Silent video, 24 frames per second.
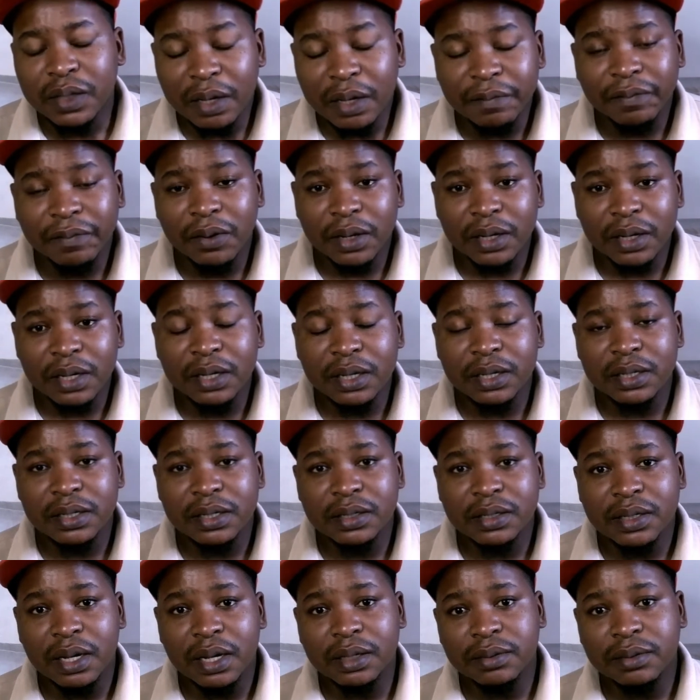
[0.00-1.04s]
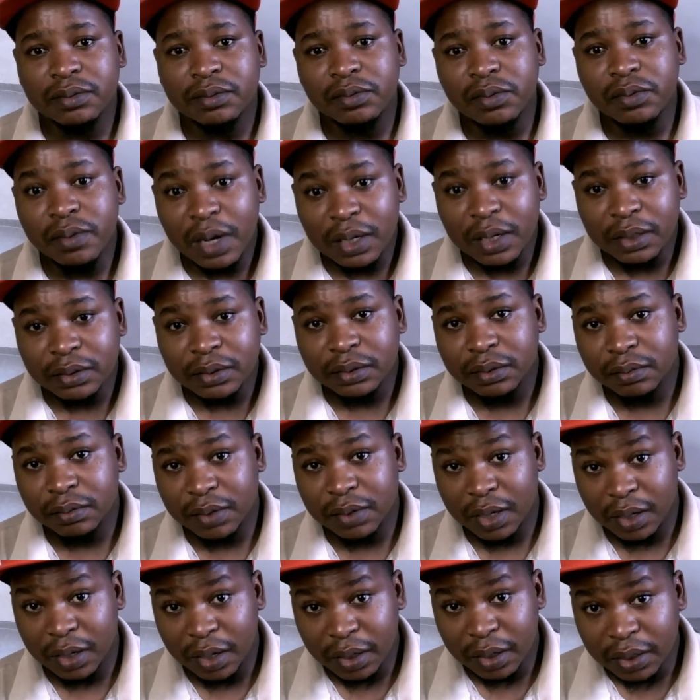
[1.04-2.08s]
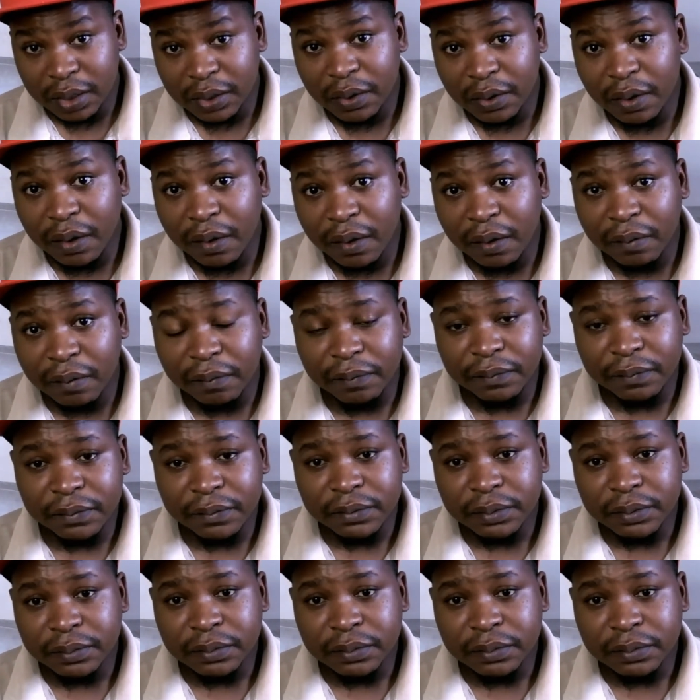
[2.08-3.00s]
the foreigners that we want to get rid of,